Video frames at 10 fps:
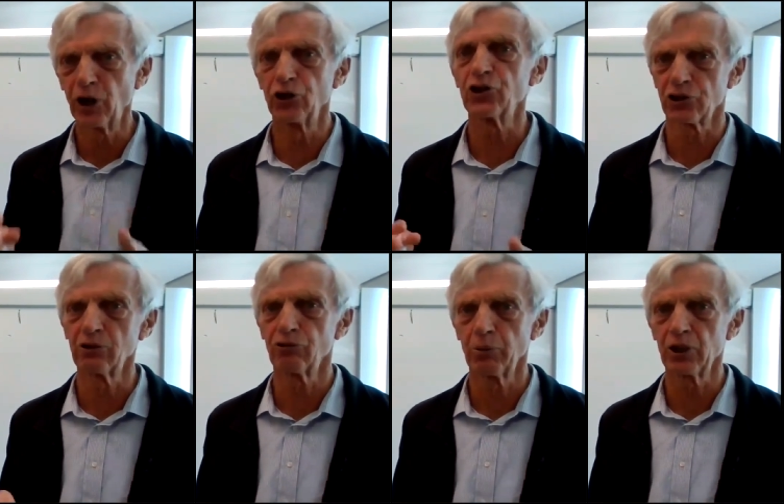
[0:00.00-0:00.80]
to
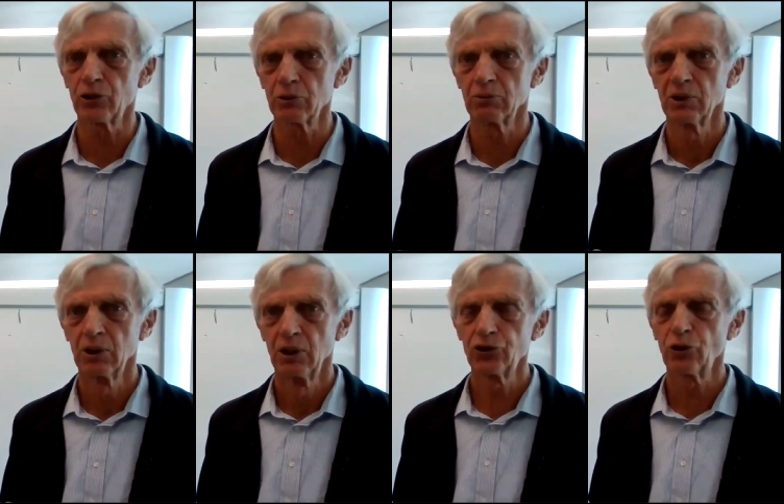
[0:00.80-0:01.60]
process information.
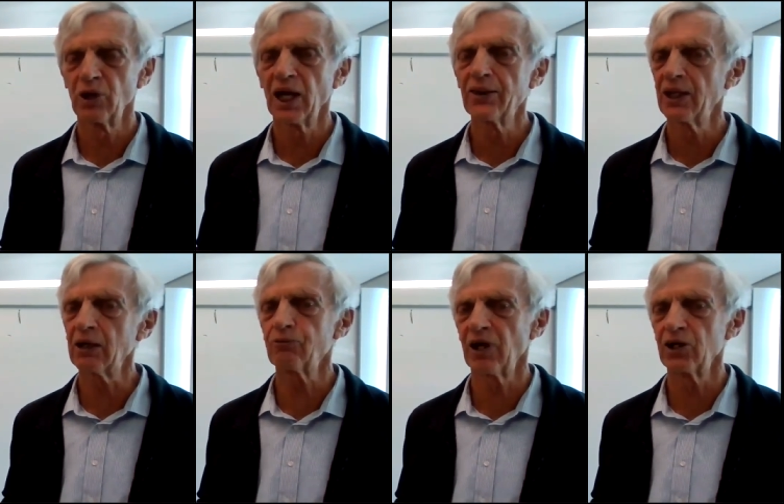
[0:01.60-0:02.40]
So
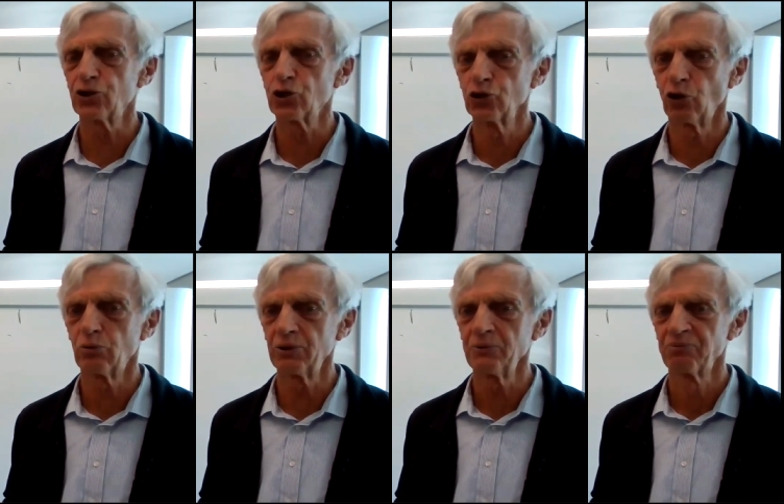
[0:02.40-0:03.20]
at that phase,
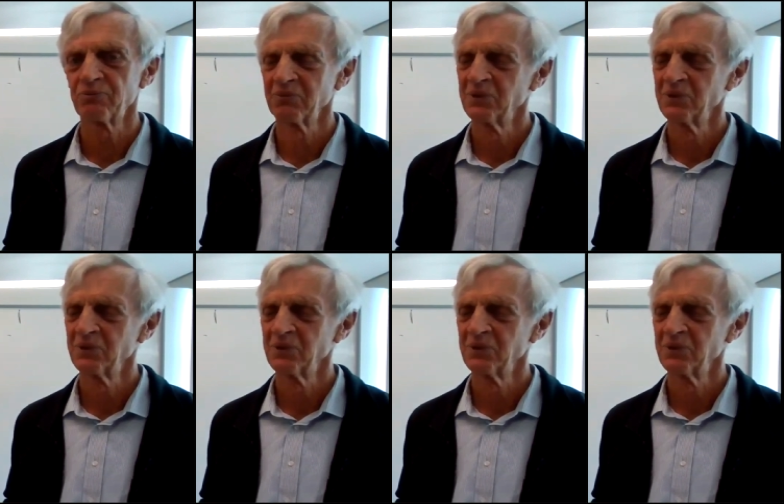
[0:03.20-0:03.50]
it's normal.